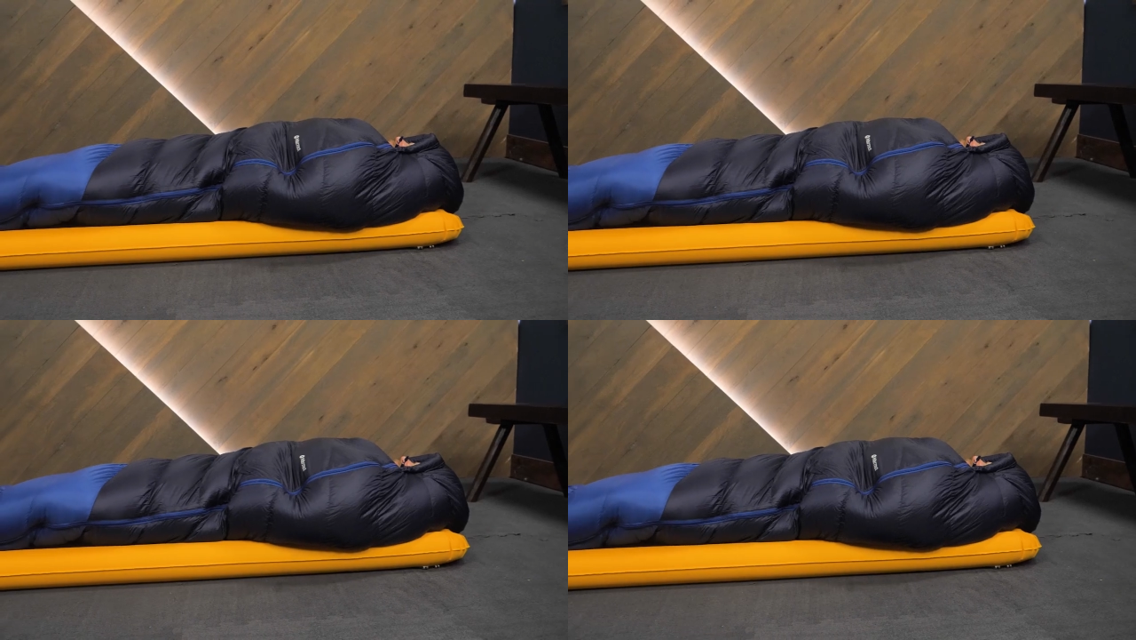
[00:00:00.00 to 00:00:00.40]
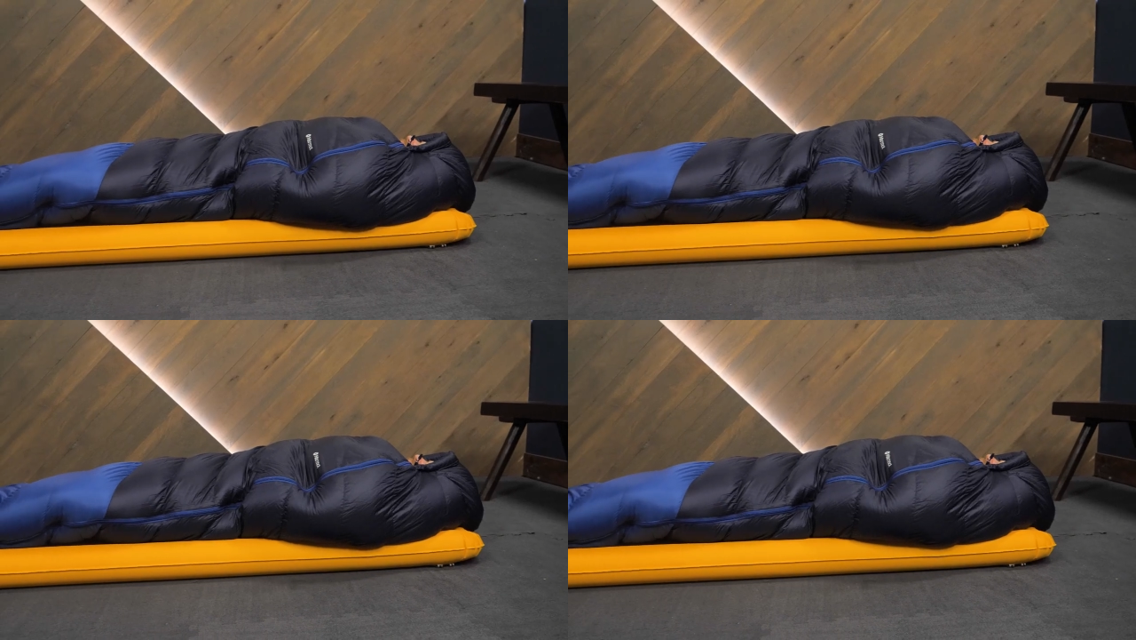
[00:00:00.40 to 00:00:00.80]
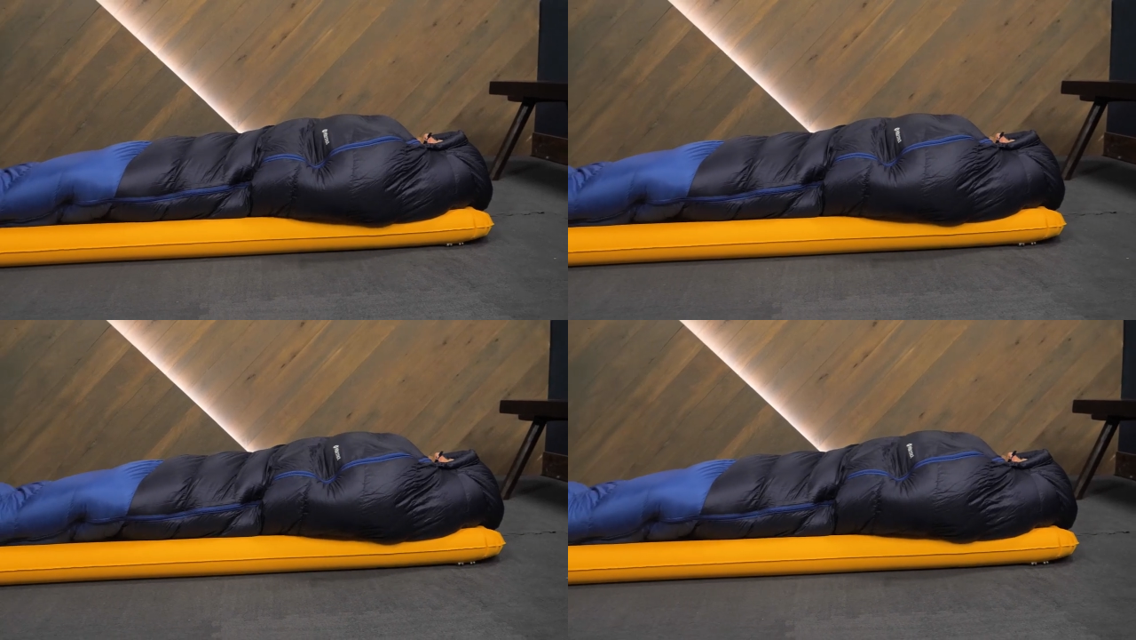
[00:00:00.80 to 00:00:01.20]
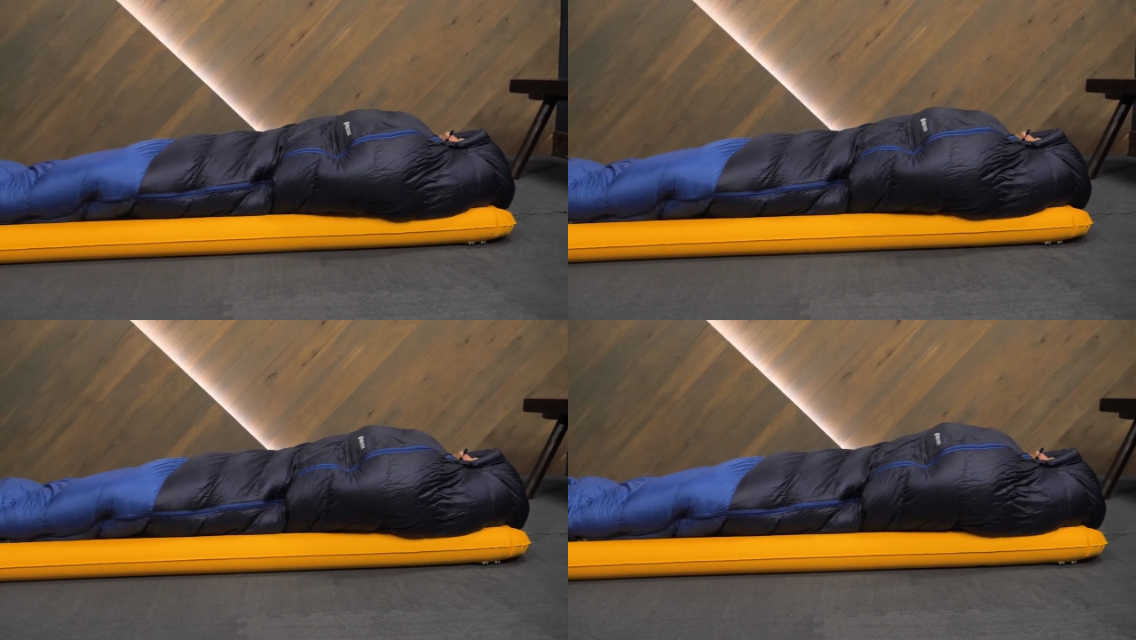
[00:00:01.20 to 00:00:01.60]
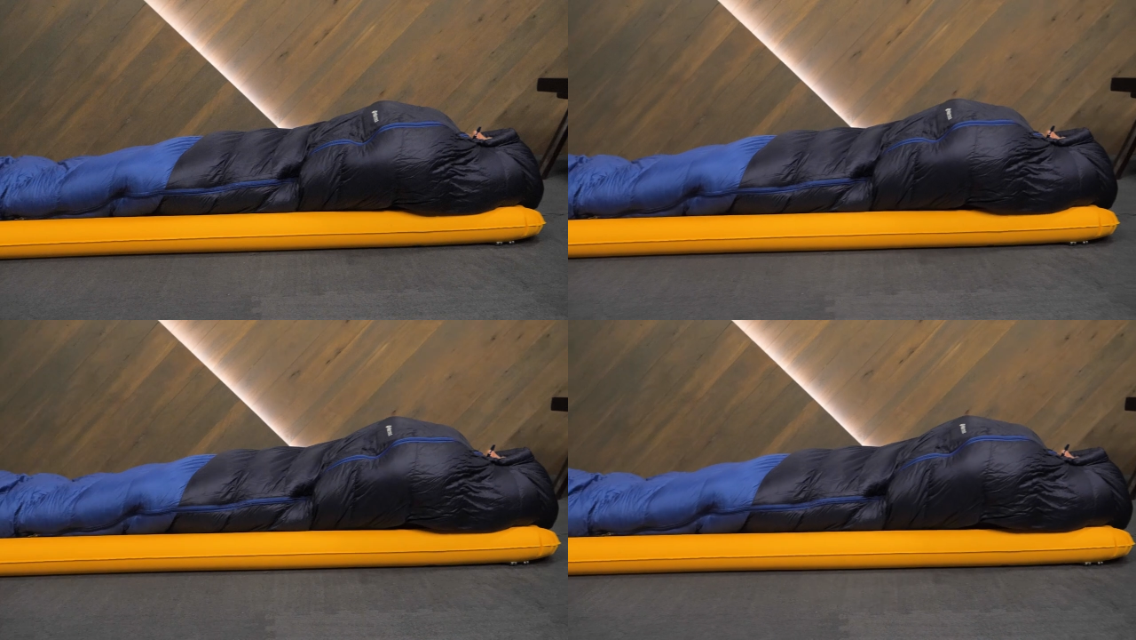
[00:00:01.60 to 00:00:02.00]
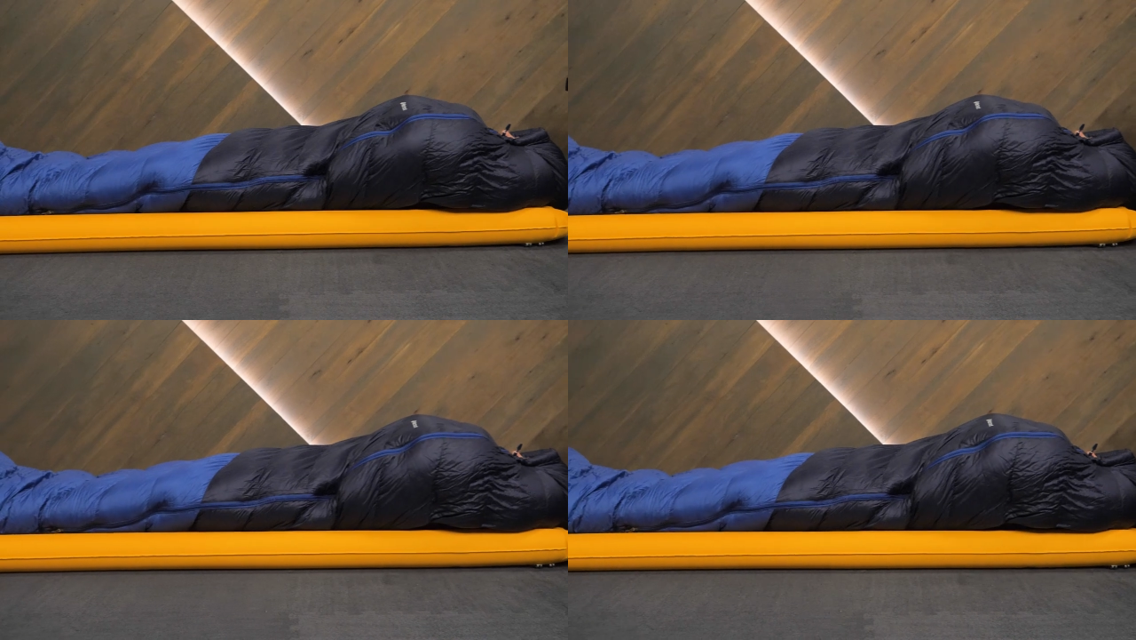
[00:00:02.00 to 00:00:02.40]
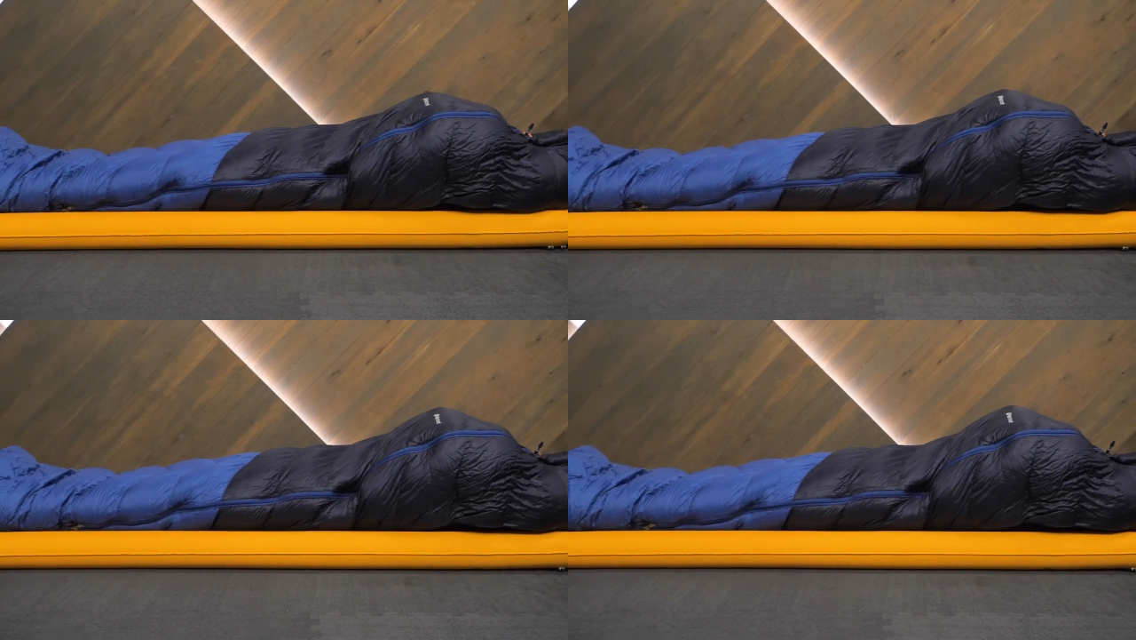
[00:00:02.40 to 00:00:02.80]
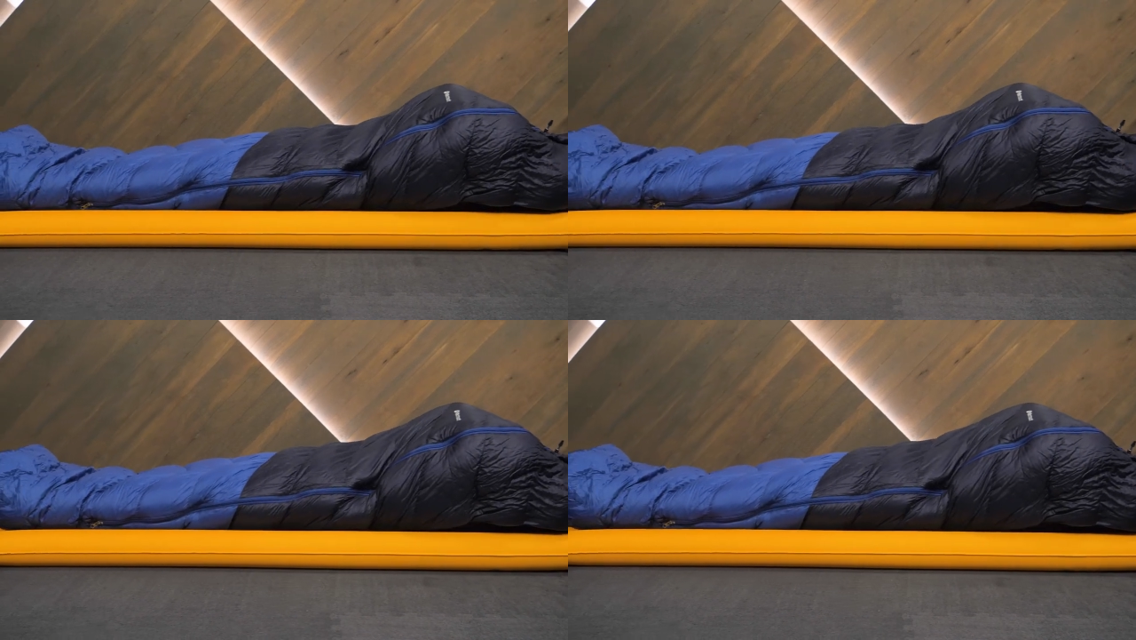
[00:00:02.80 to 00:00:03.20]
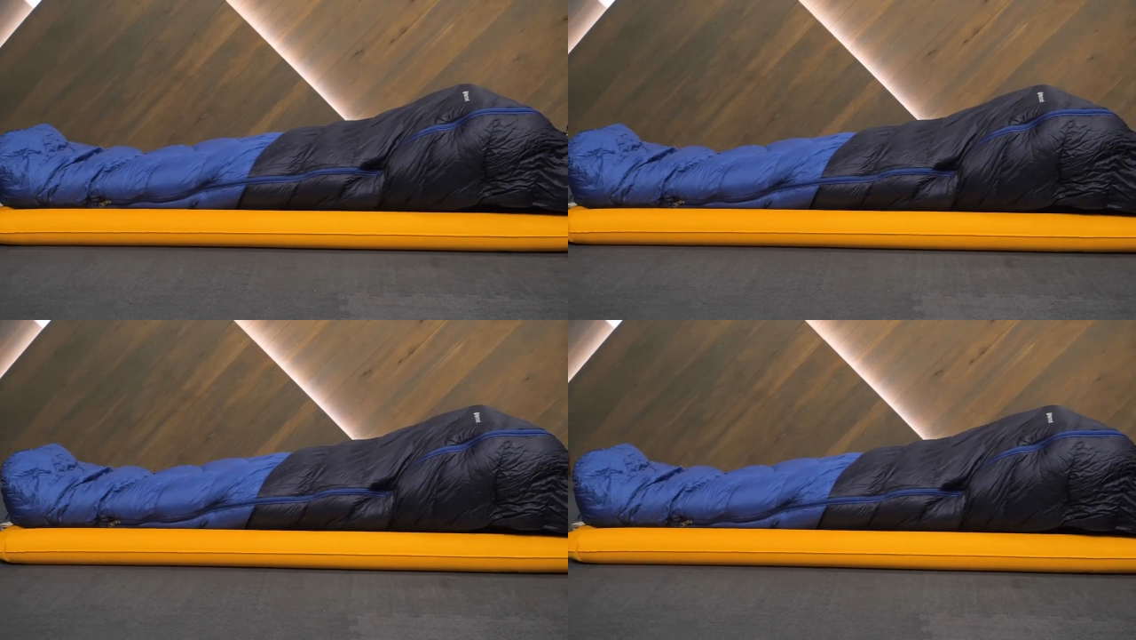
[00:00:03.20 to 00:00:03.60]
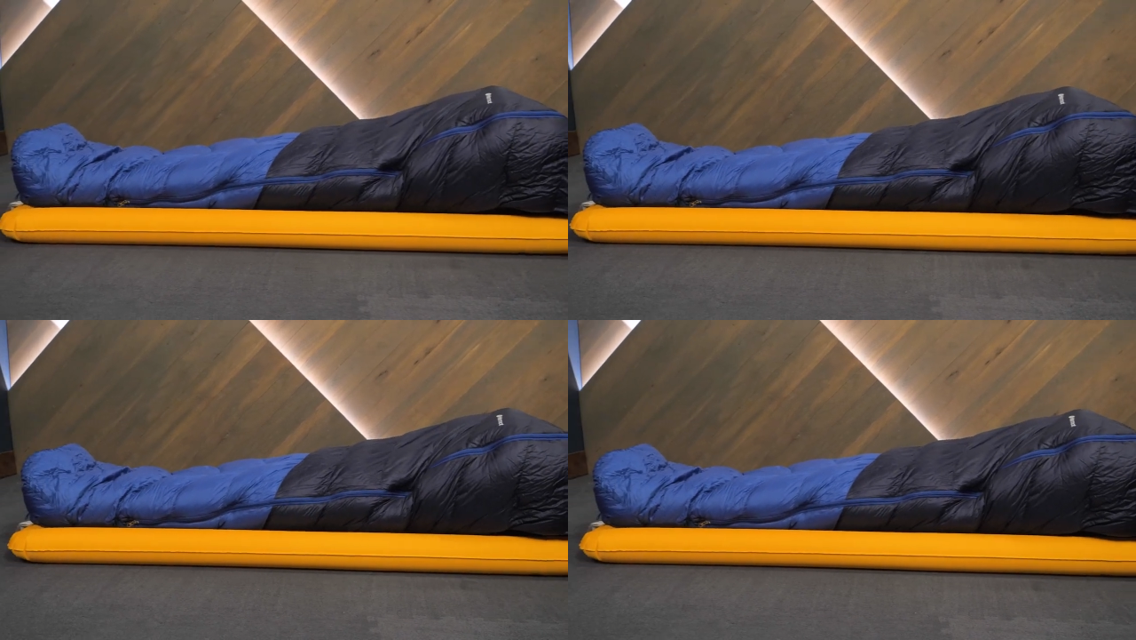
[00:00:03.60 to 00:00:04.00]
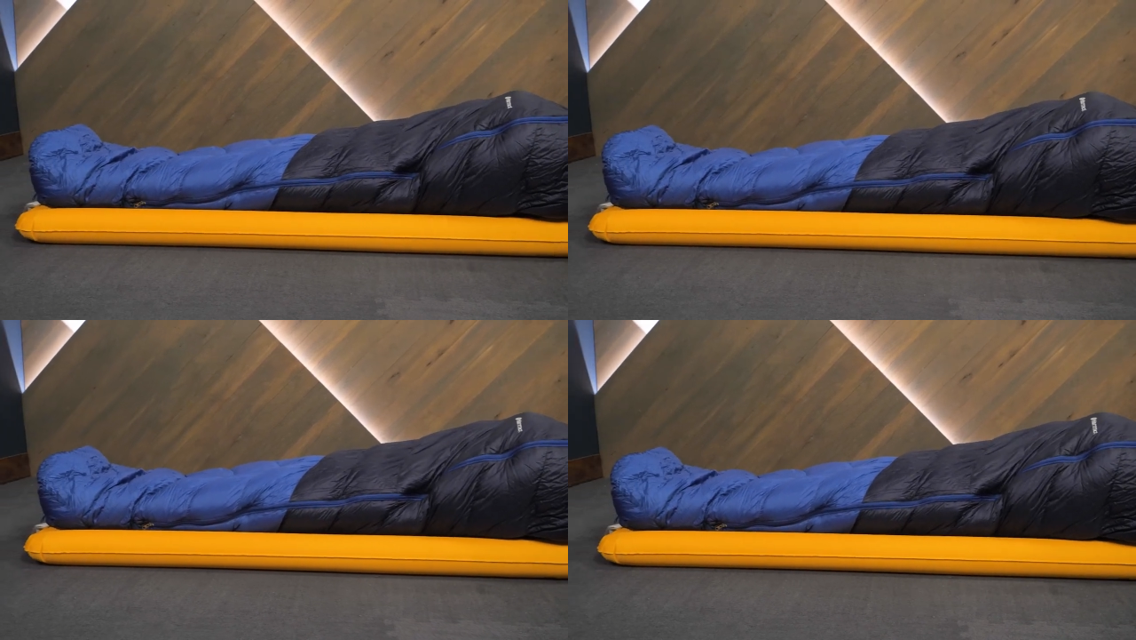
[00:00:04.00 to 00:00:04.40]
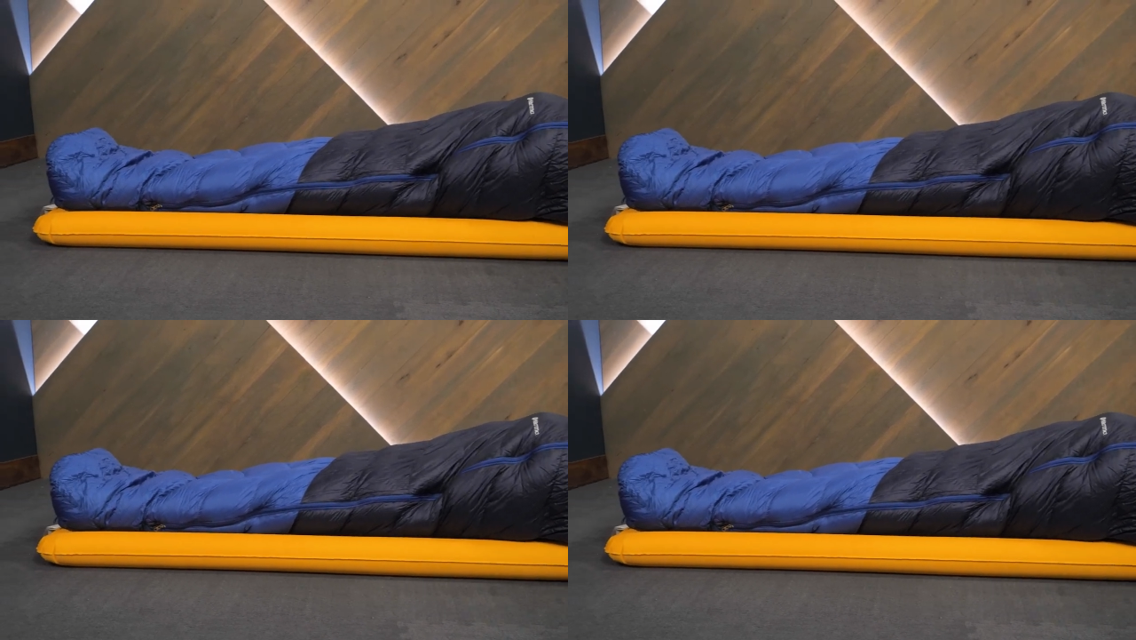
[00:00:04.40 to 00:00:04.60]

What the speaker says: Nobody's mouth can be seen.